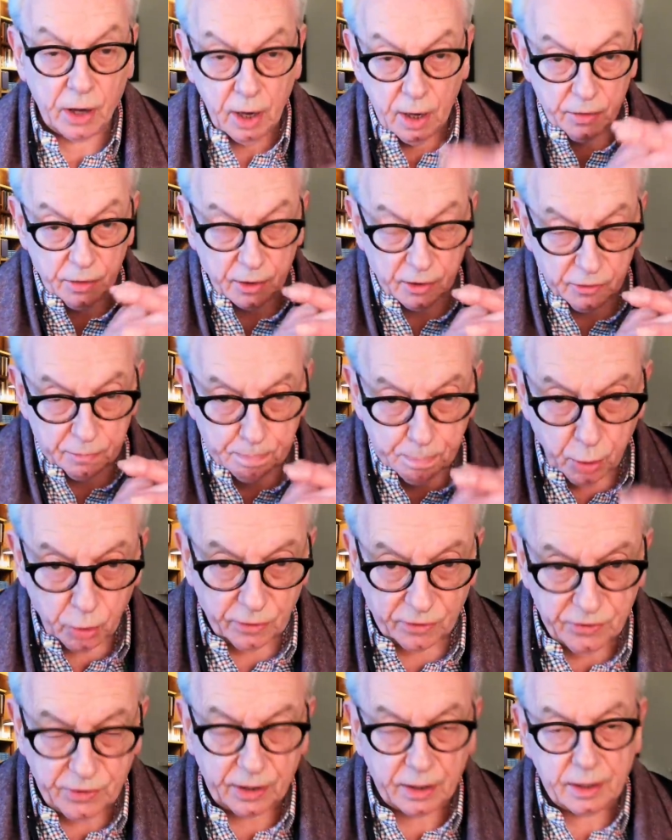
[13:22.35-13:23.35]
that
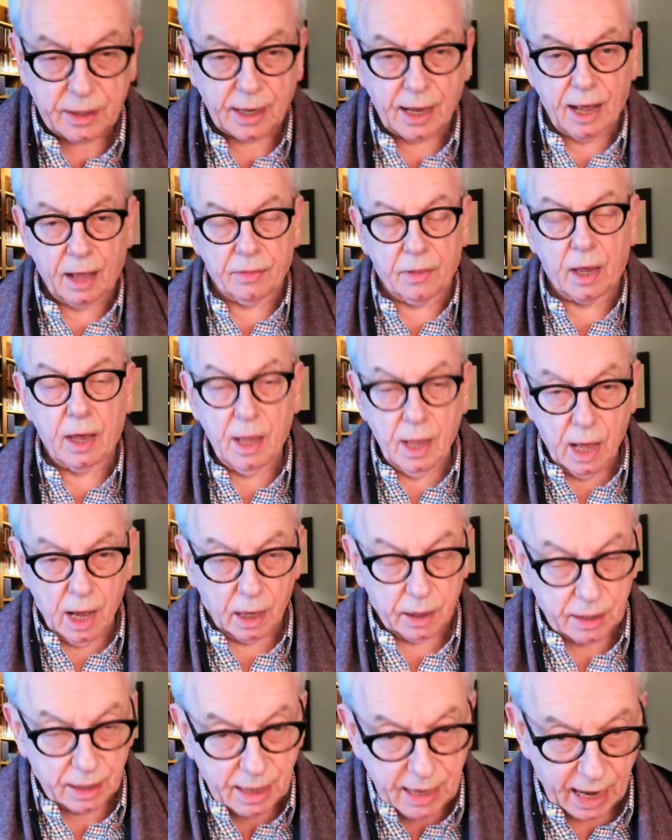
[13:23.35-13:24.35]
puts it together
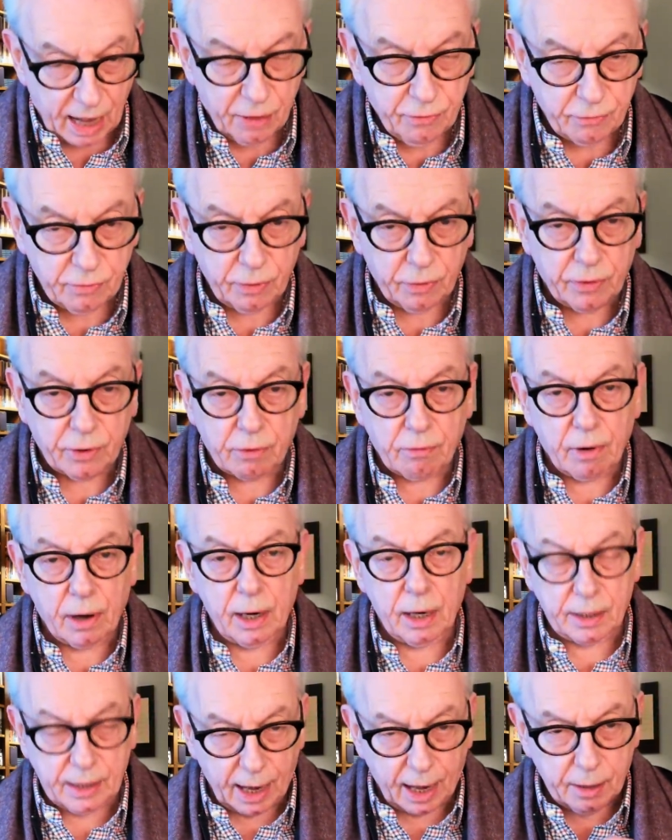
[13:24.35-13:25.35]
under Catherine the
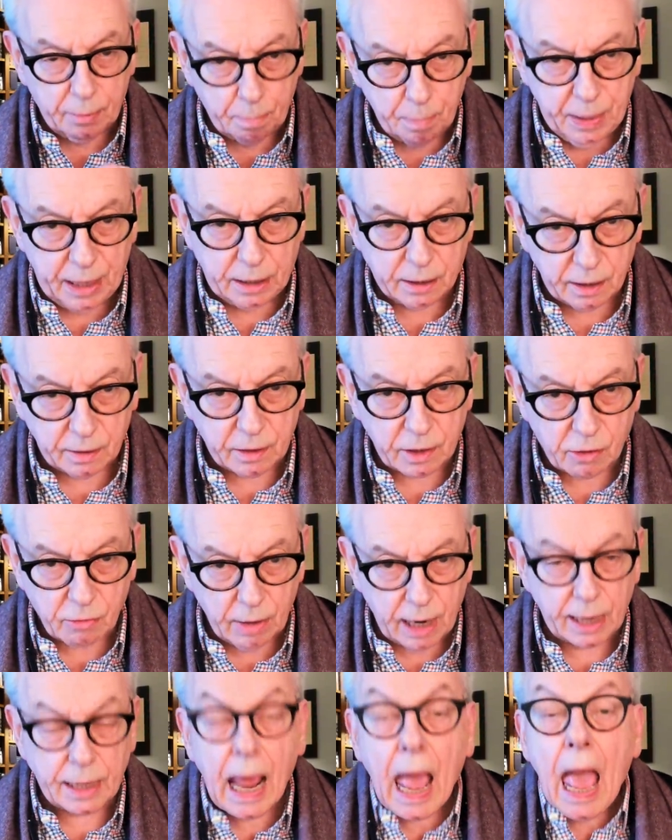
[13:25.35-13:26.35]
Great and Peter the Great,